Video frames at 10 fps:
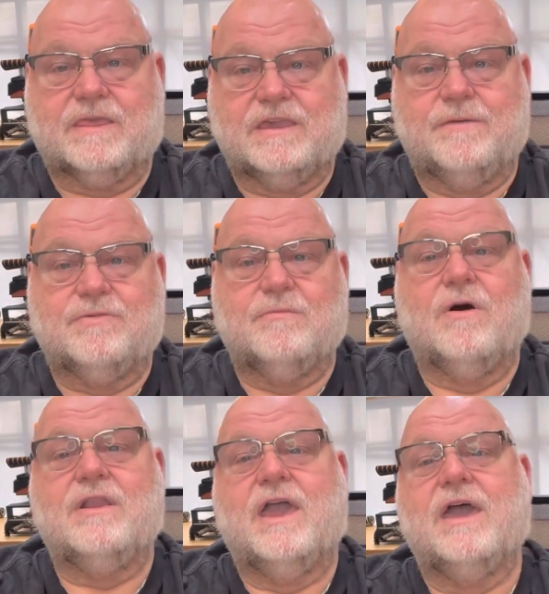Keep them
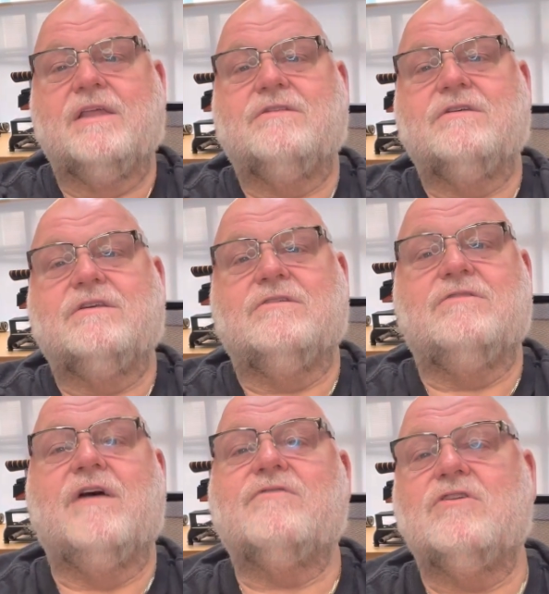on hand. You
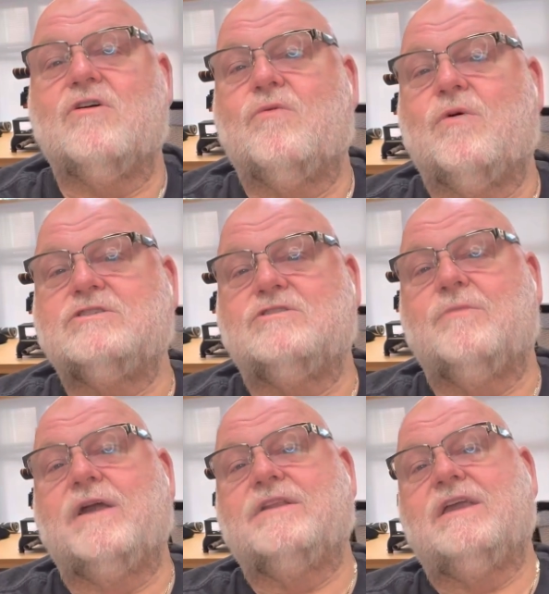never know what you
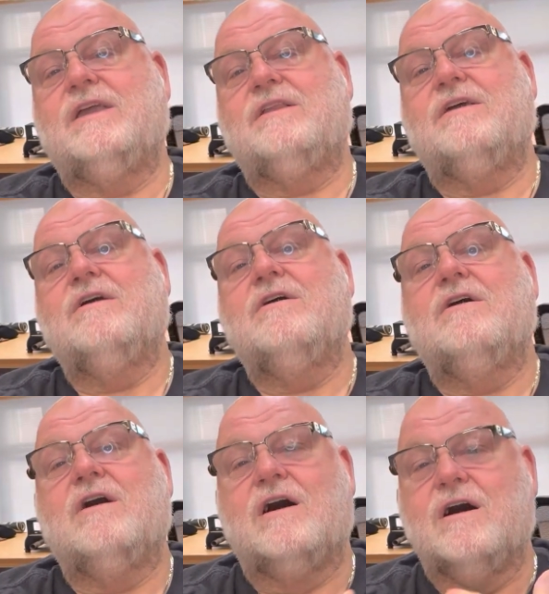might need.
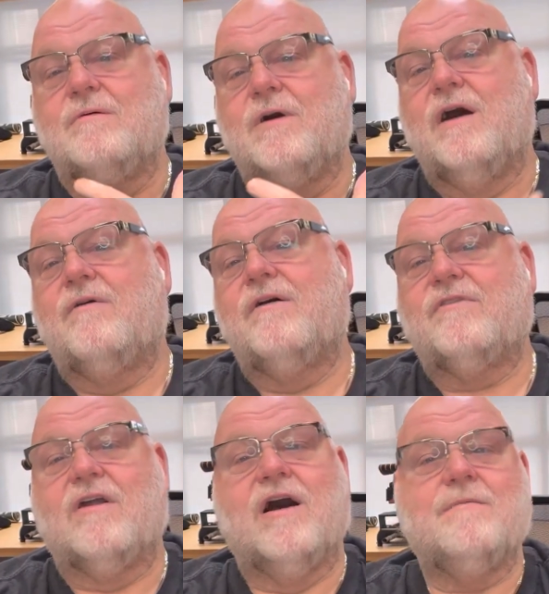
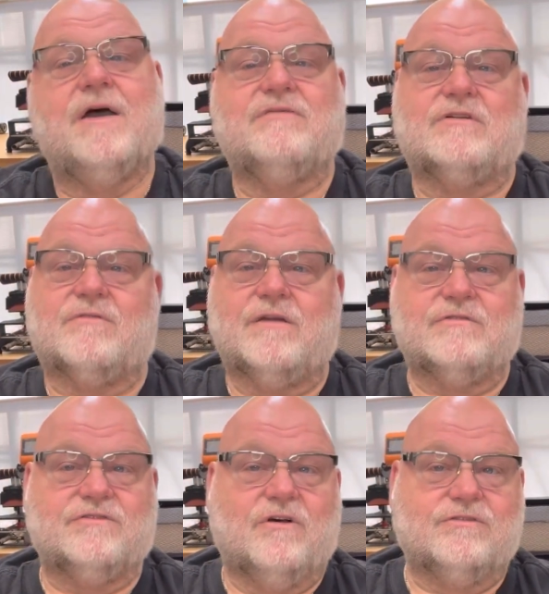However, I'm having great
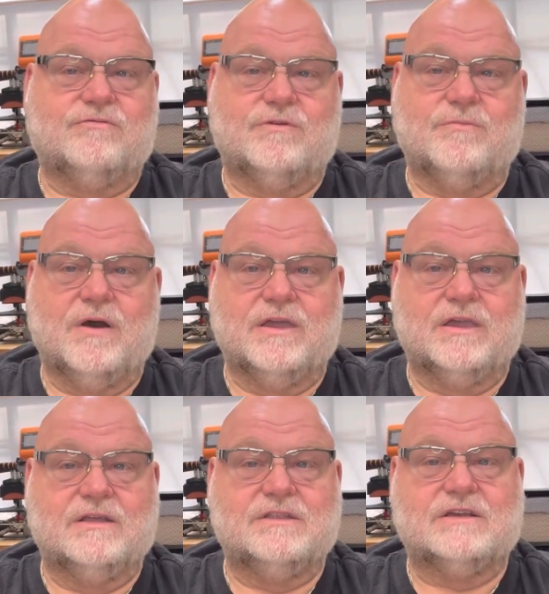results with my
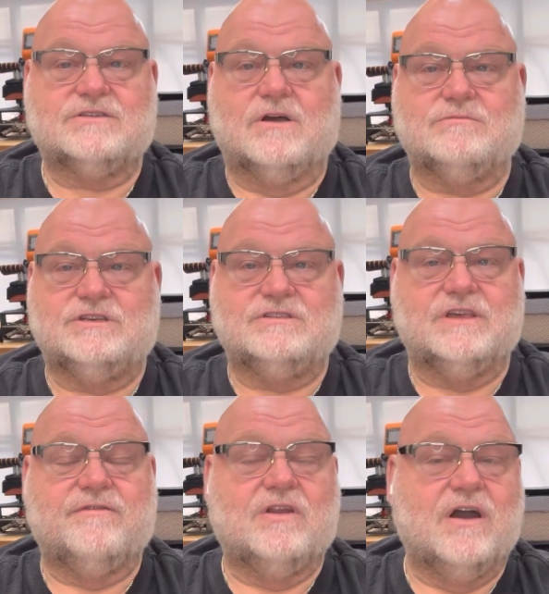Dexcom
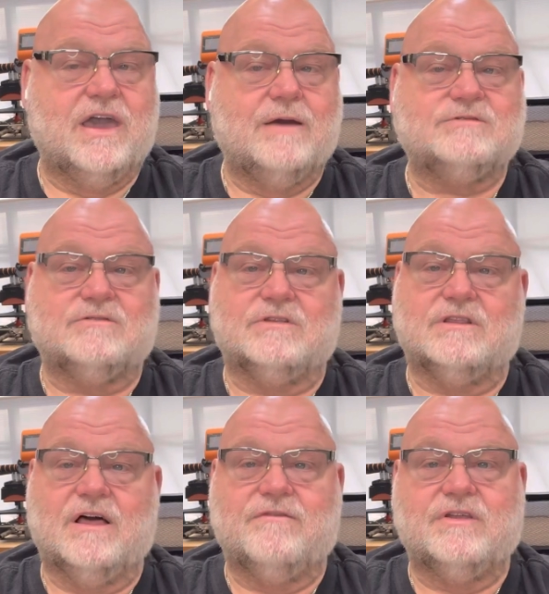G7. I absolutely
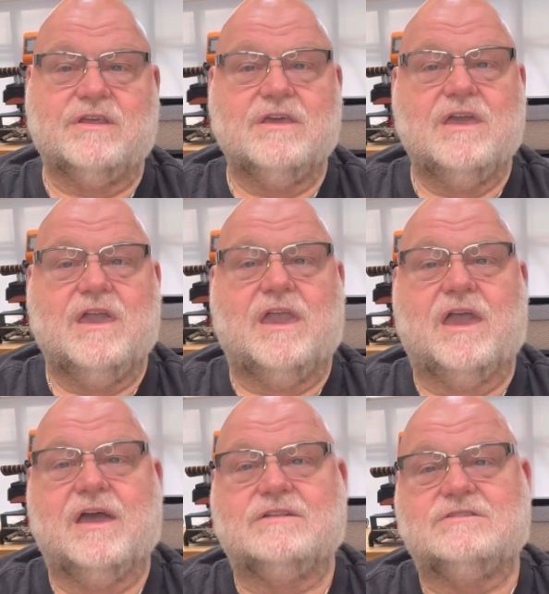love it,
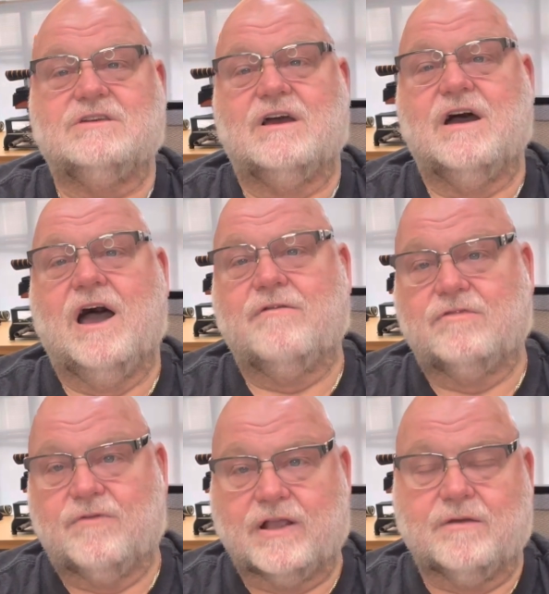and I
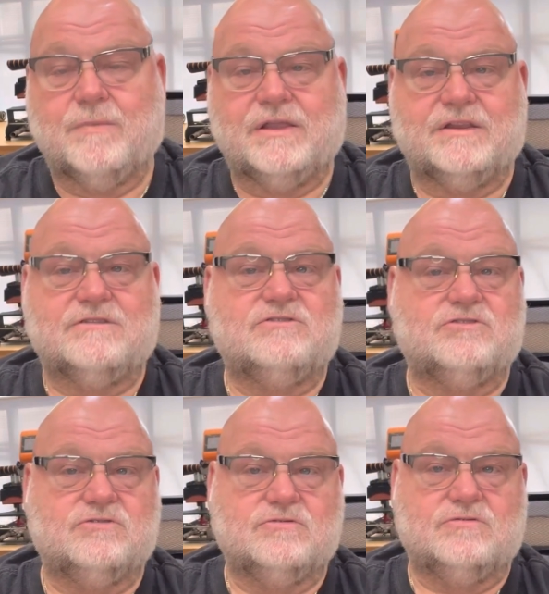would recommend it
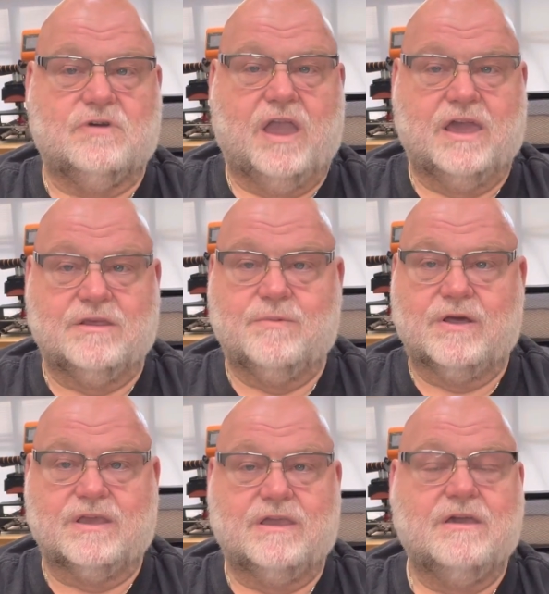to
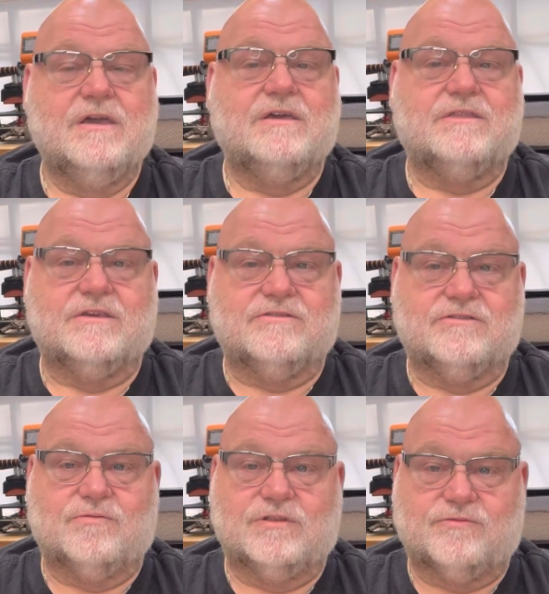anybody. This
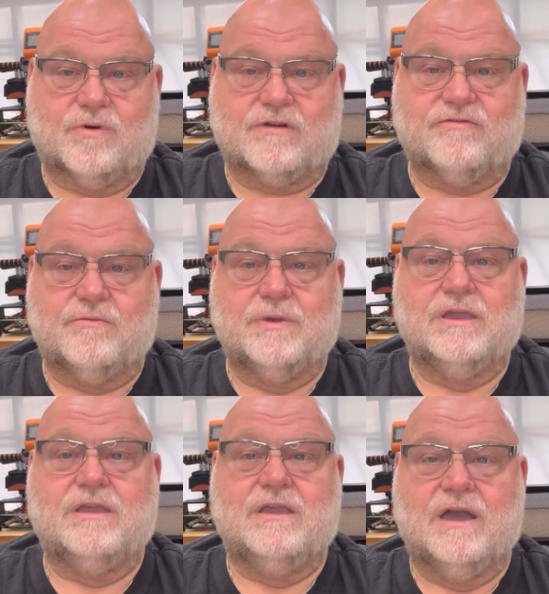is what's worked for
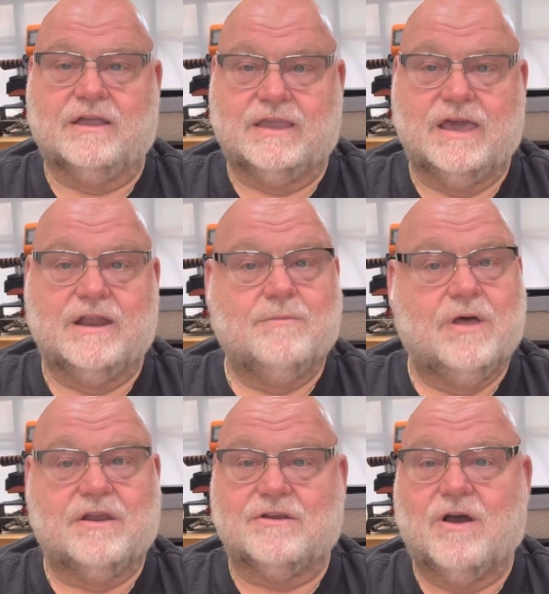me. Again, I'm
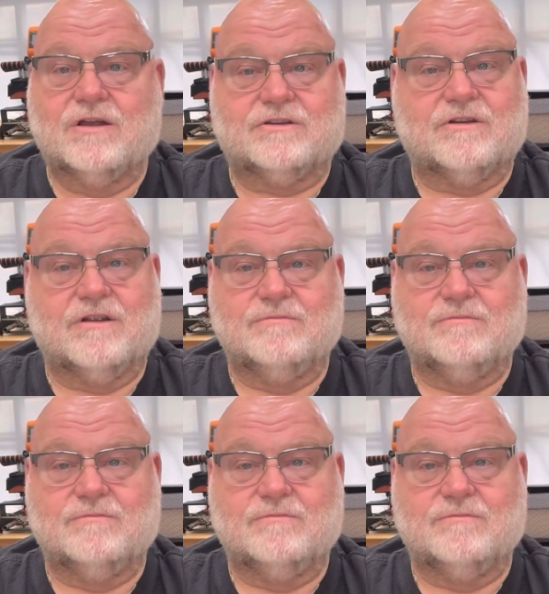not a doctor.